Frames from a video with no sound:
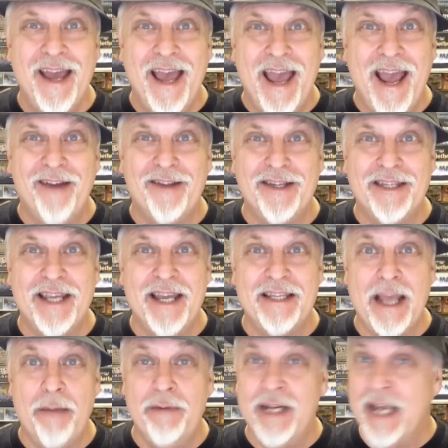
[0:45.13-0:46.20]
how this kit's
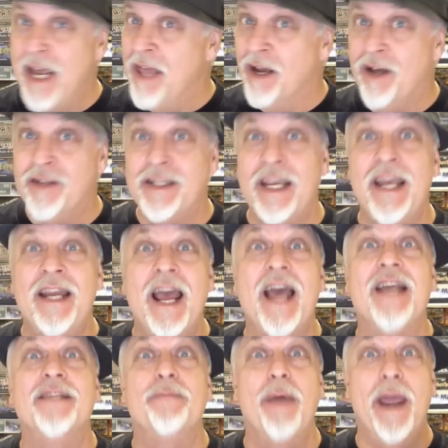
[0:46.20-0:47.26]
coming together because it
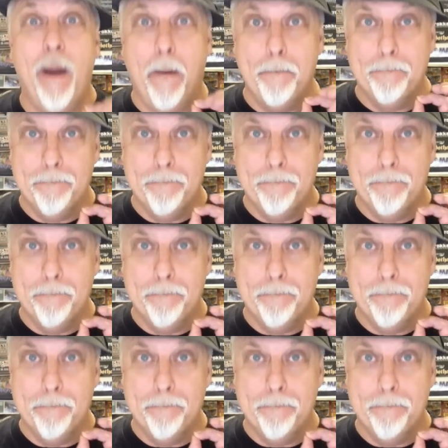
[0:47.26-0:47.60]
has been